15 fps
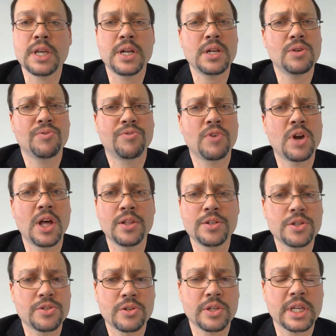Any
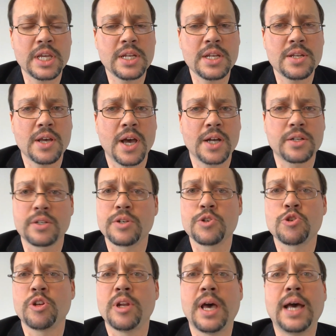nephrologist or kidney doctor
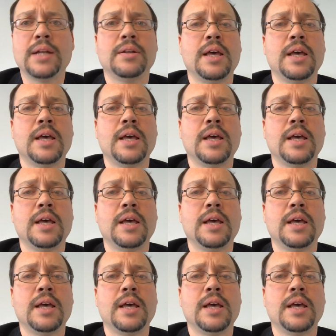should not